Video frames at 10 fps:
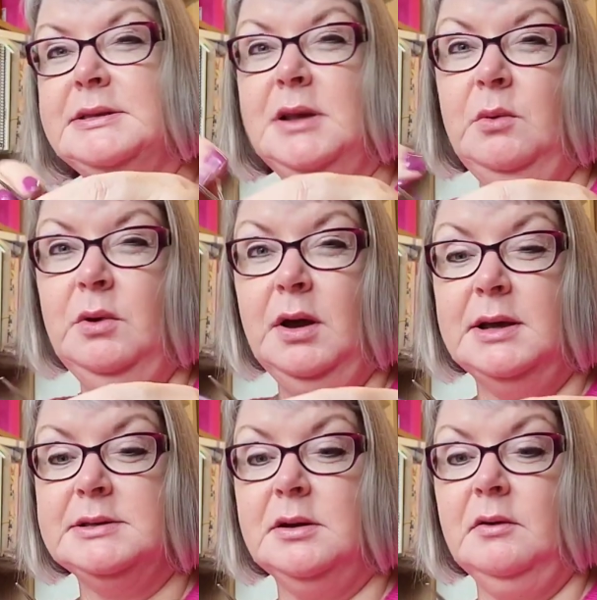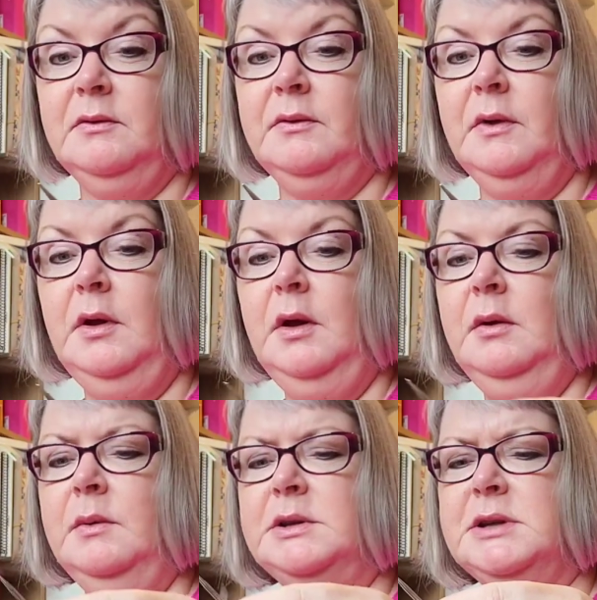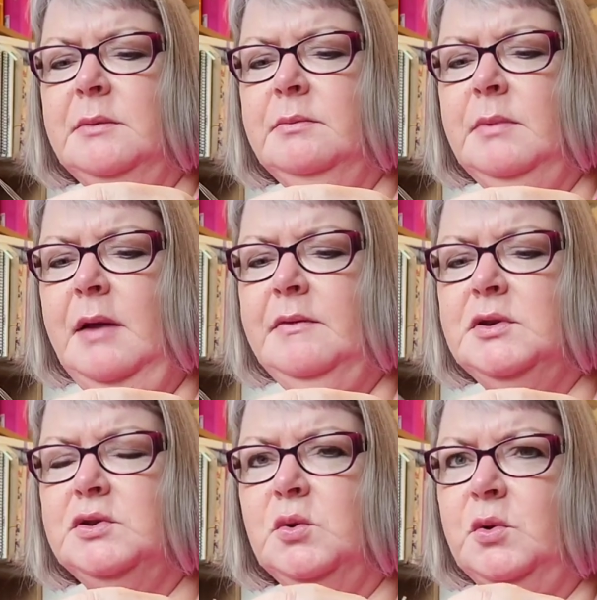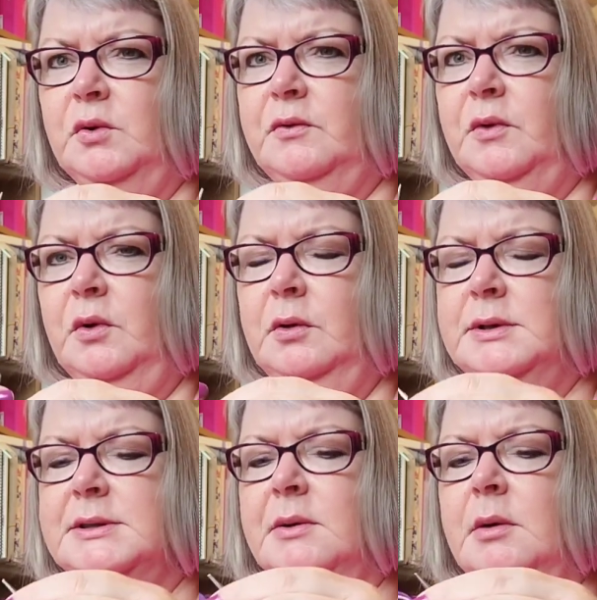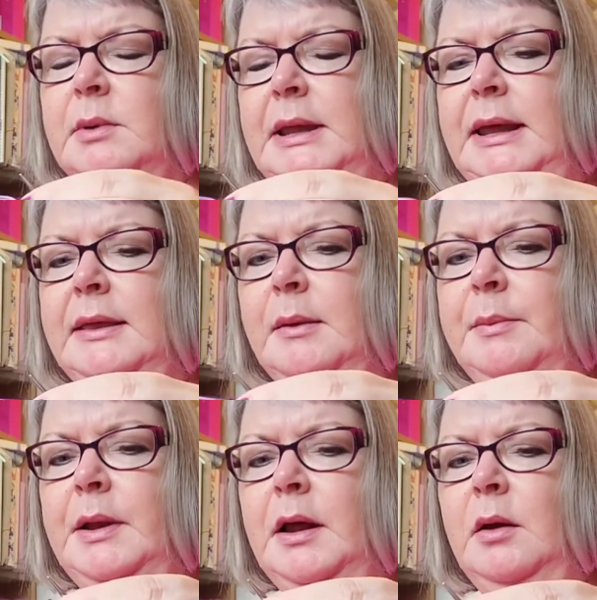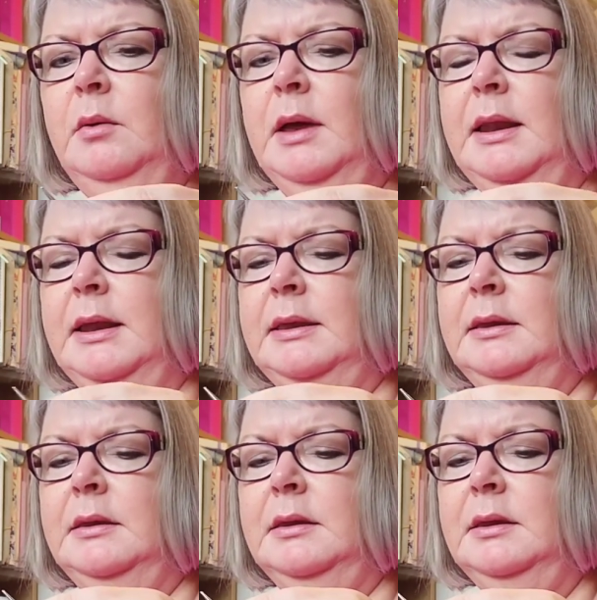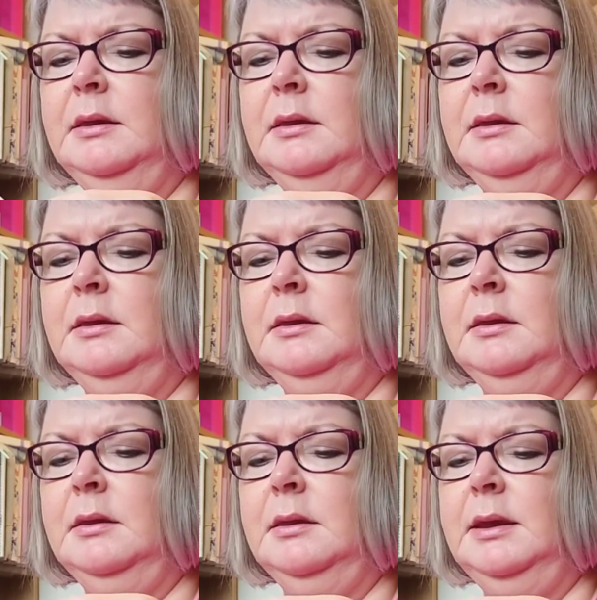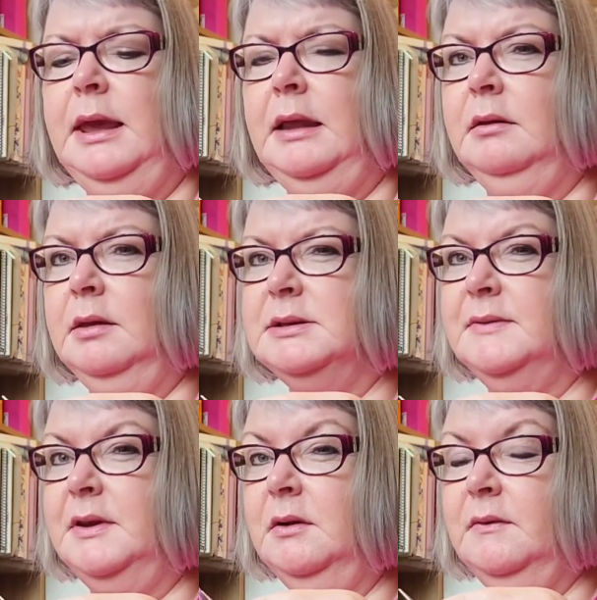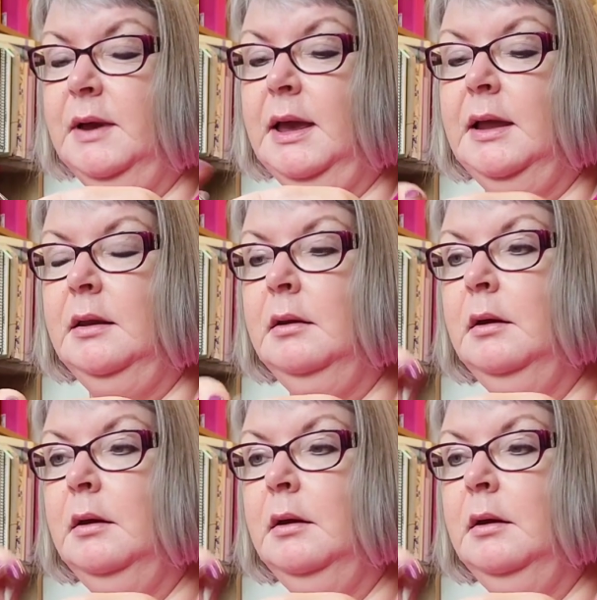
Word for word: sewn cast off, which I have a tutorial for, so I will link that below and at the end of this video if I can.